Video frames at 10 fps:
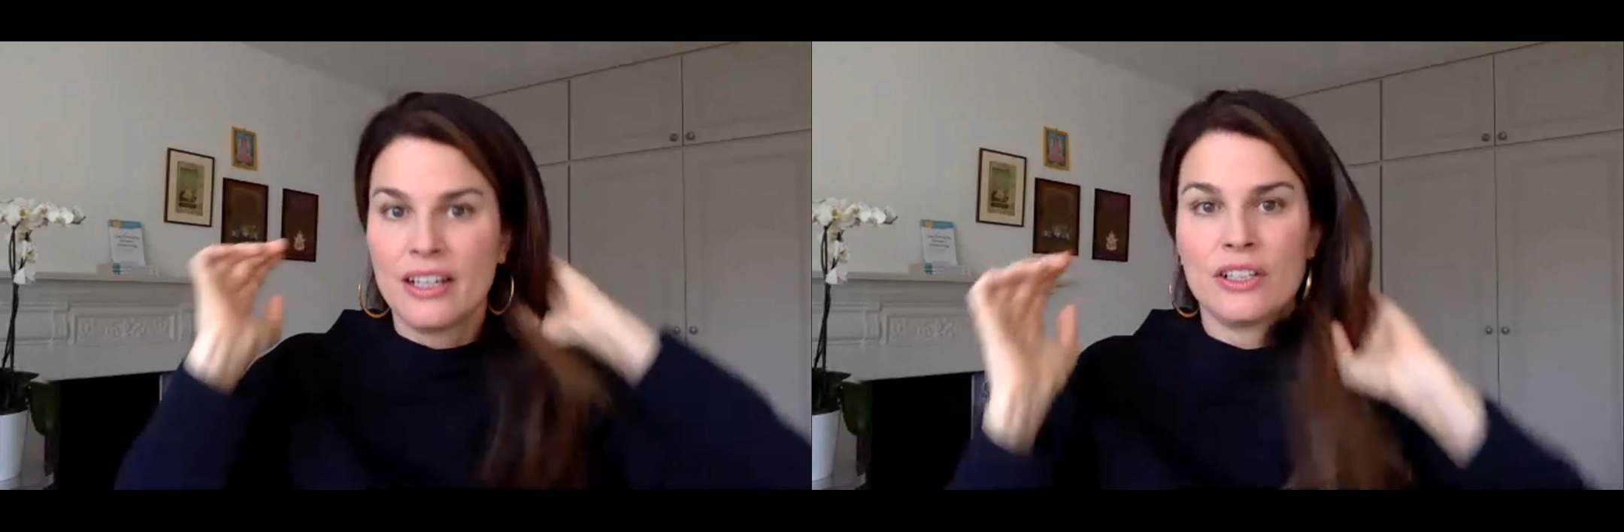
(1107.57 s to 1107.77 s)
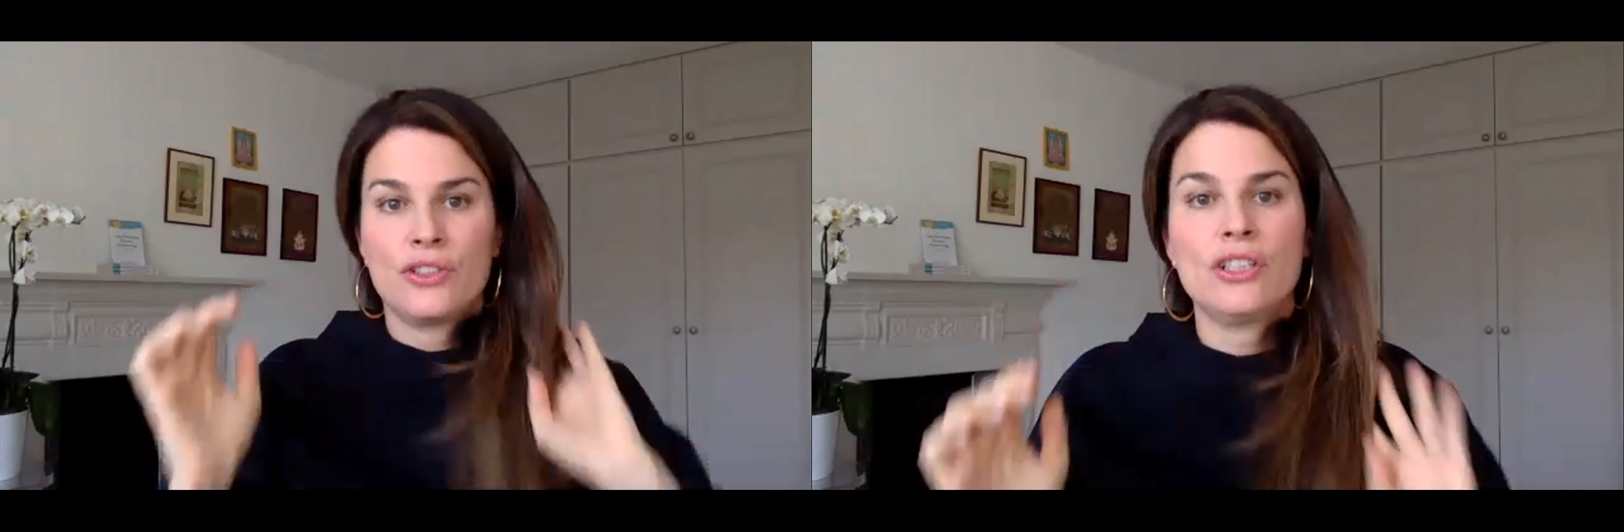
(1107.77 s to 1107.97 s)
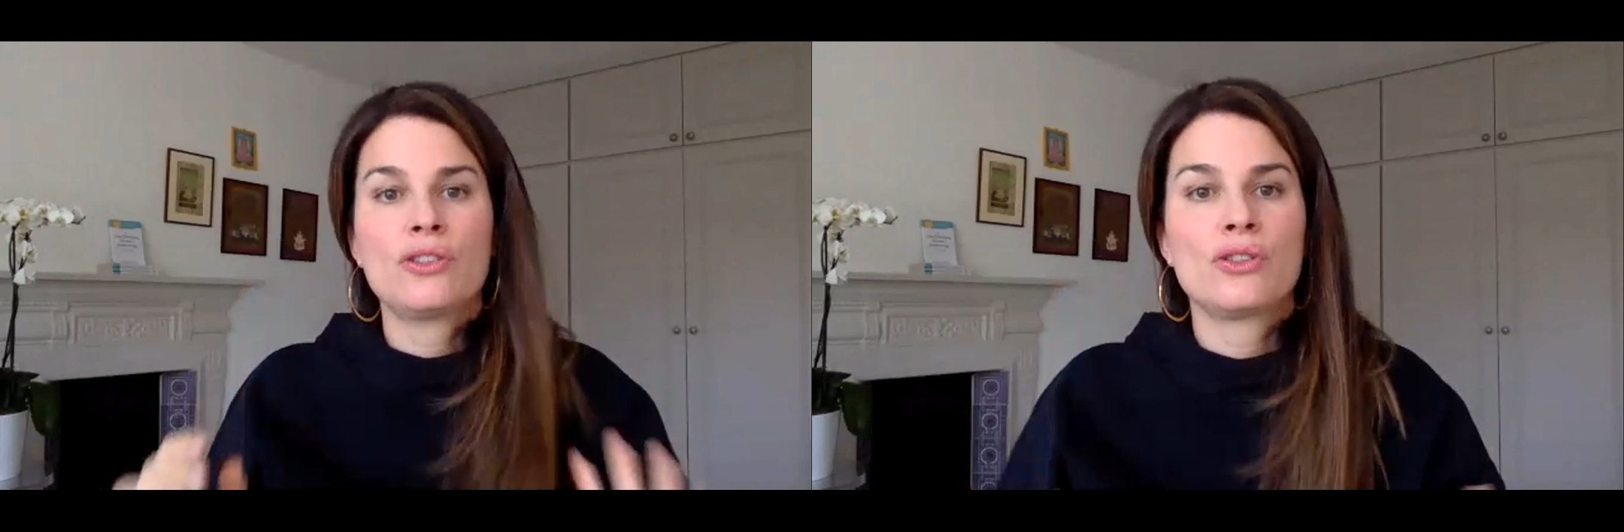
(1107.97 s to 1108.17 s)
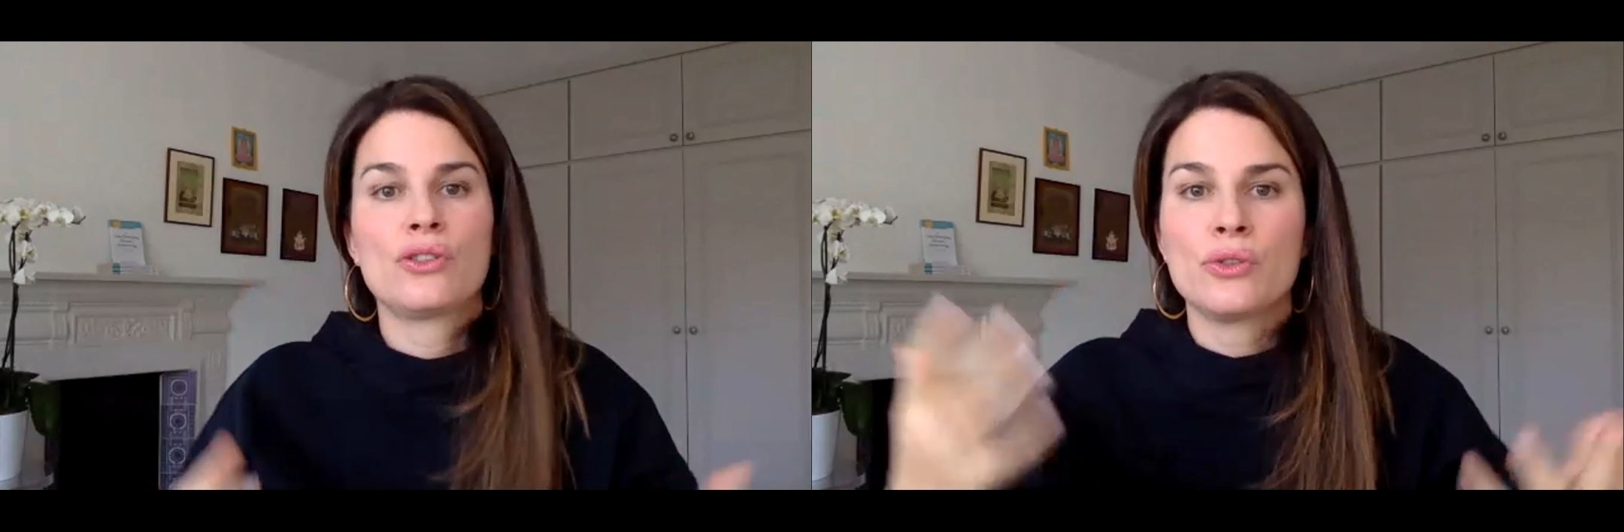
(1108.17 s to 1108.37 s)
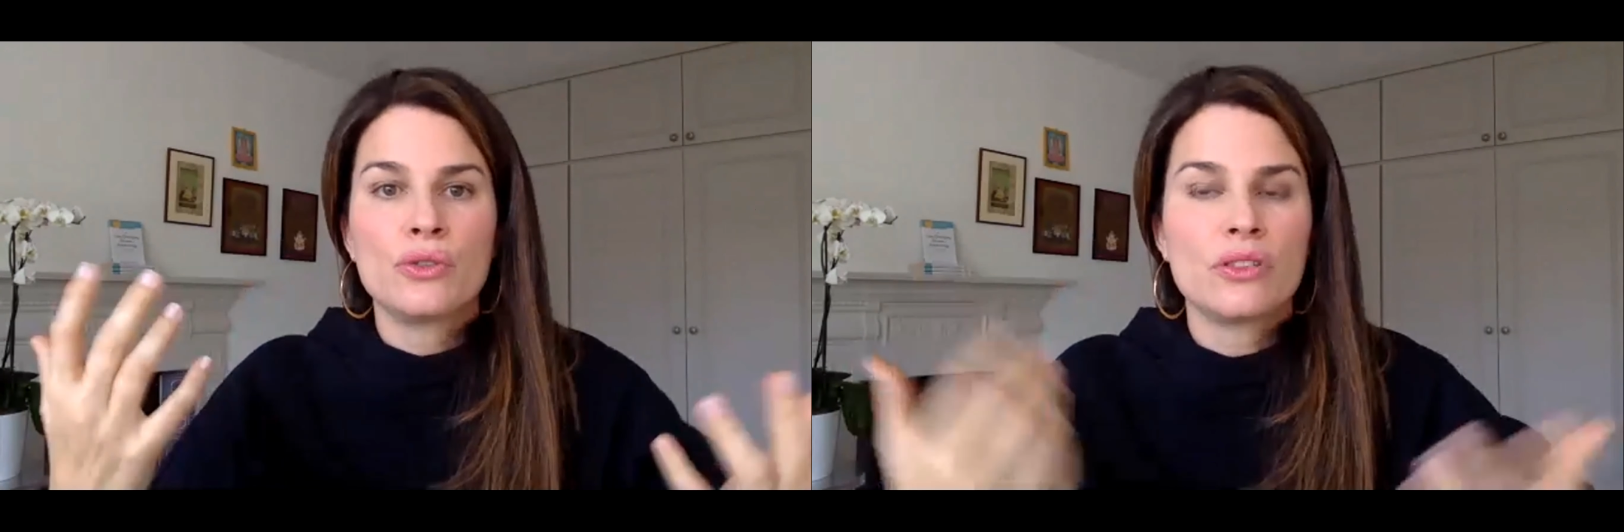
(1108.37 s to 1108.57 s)
Just
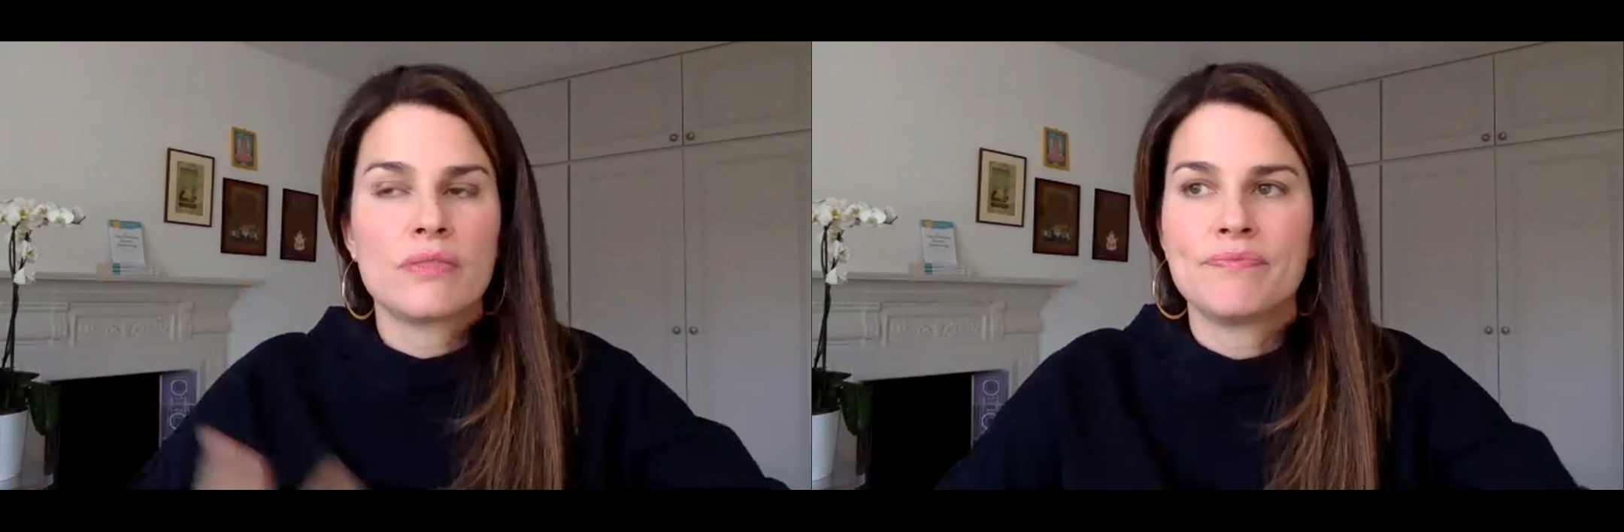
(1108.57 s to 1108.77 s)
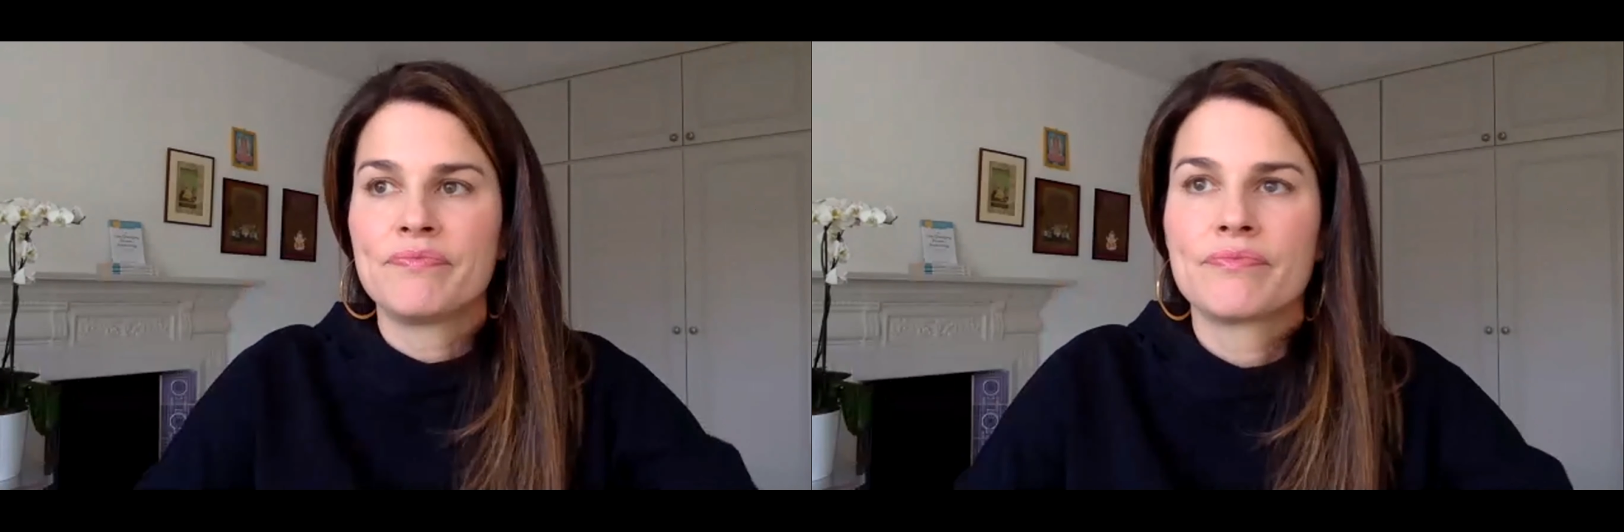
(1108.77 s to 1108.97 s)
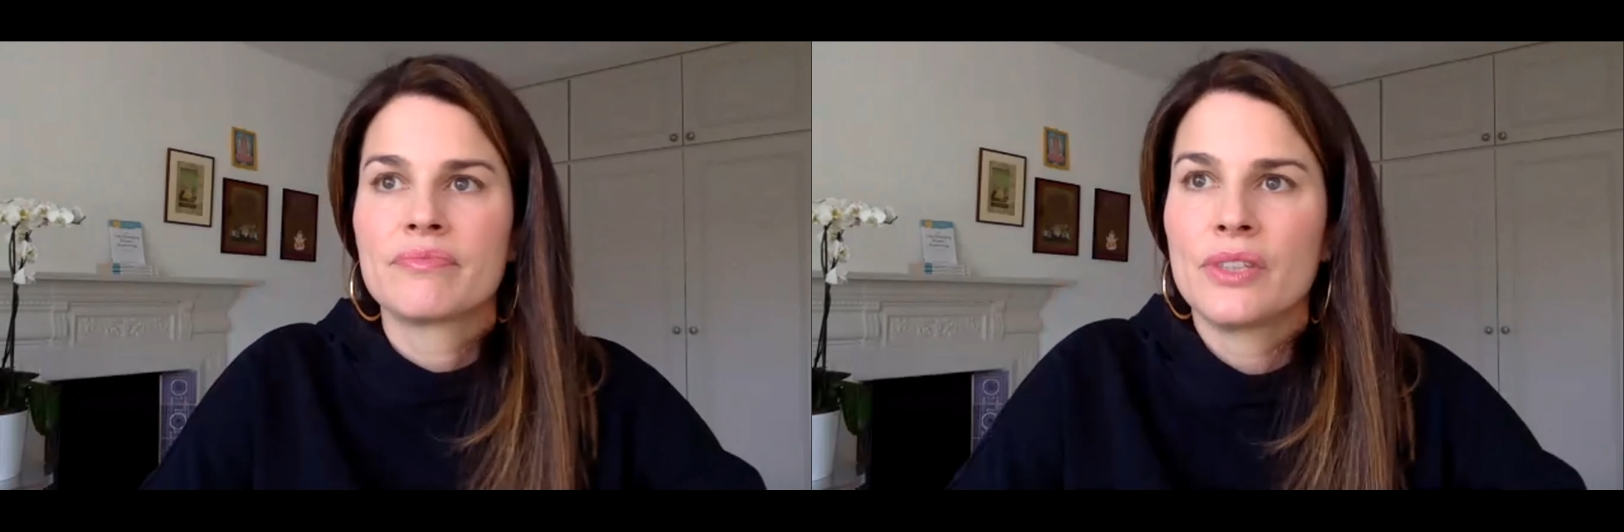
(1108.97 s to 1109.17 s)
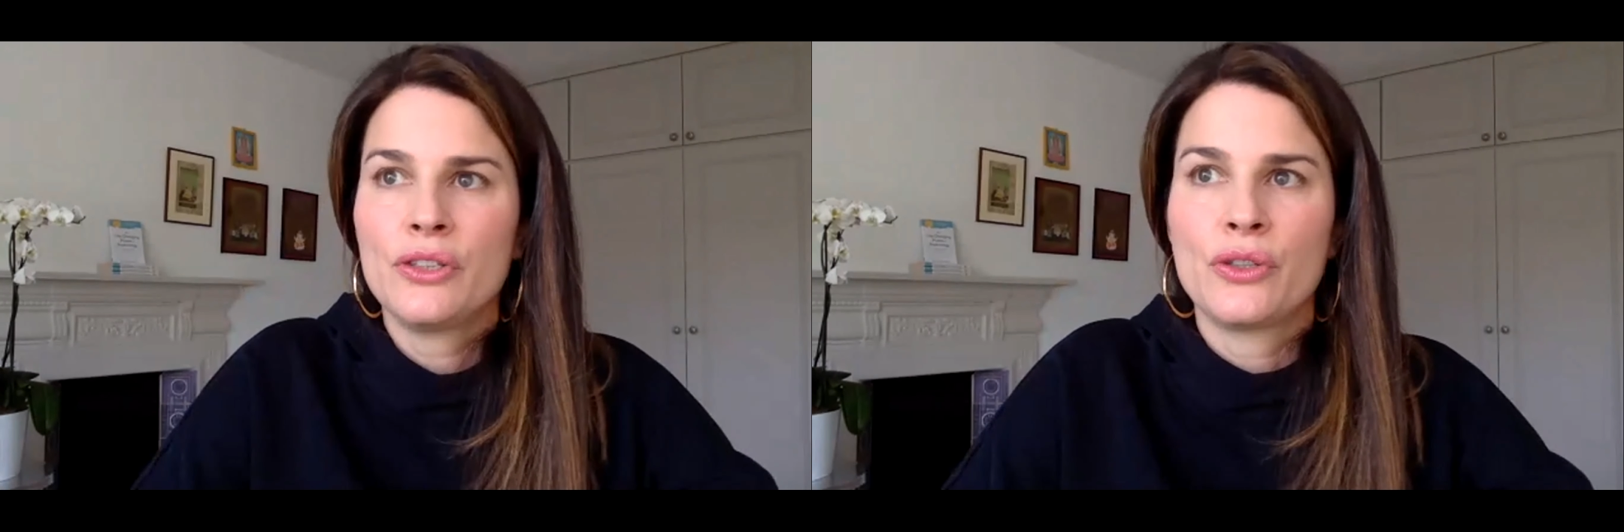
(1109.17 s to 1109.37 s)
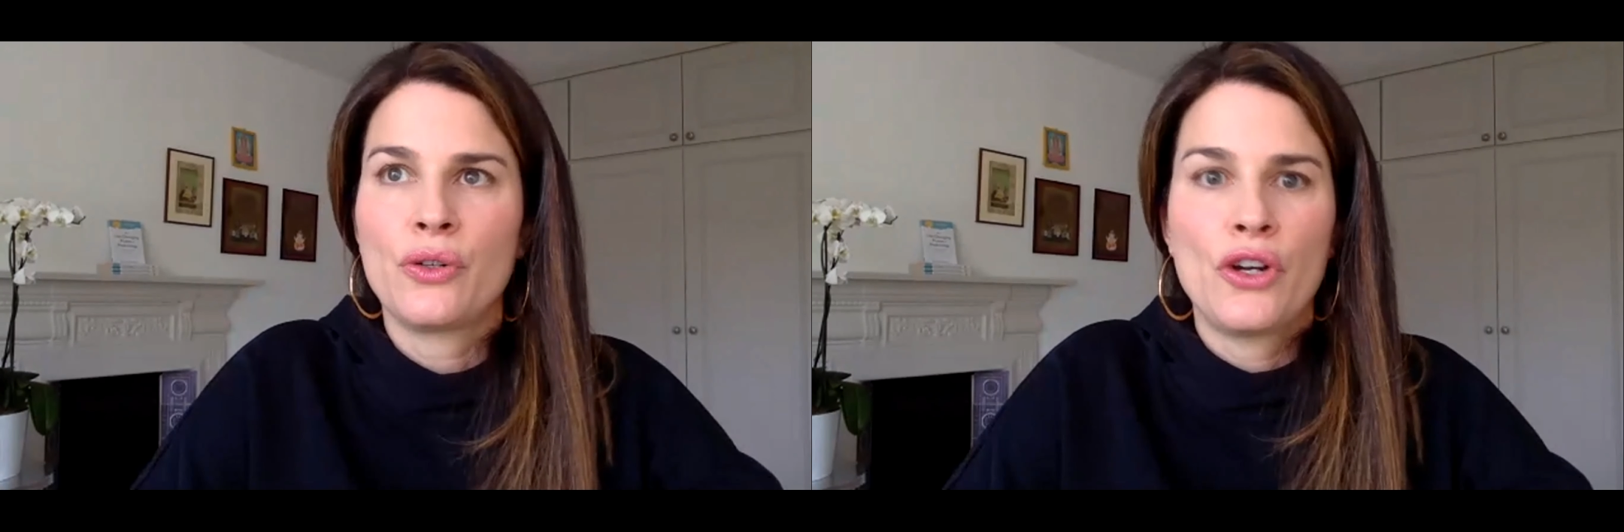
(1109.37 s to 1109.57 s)
choose, you know,